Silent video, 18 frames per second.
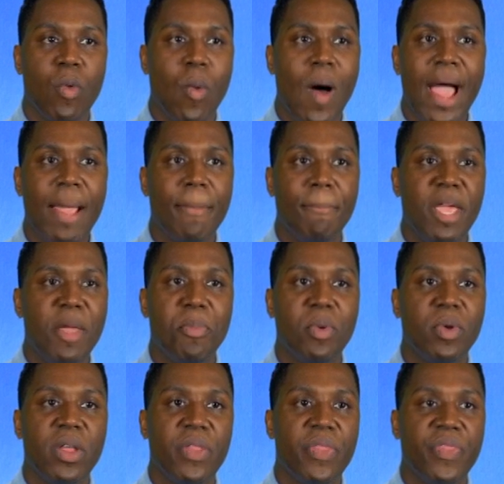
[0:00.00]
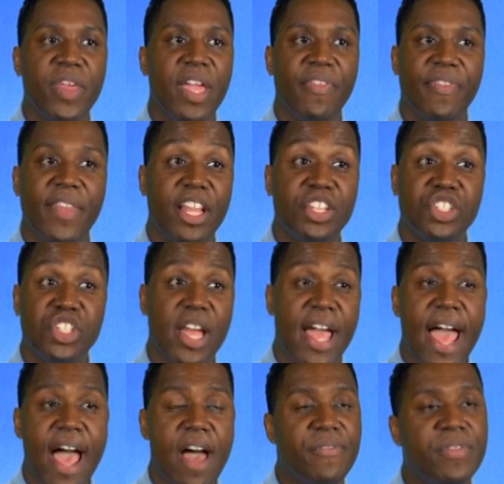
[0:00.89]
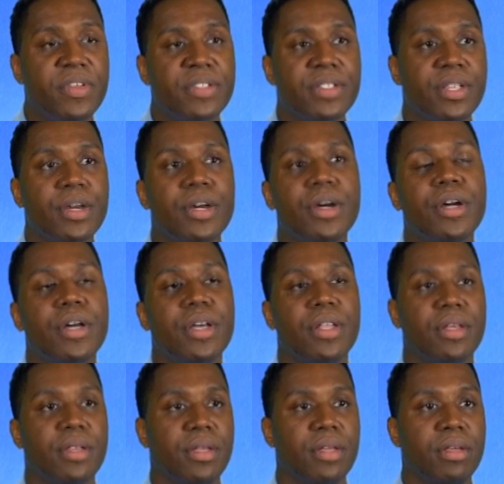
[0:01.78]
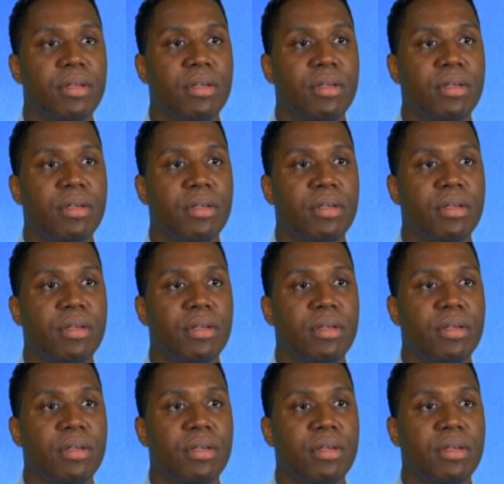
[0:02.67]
white people to think that you're half as good.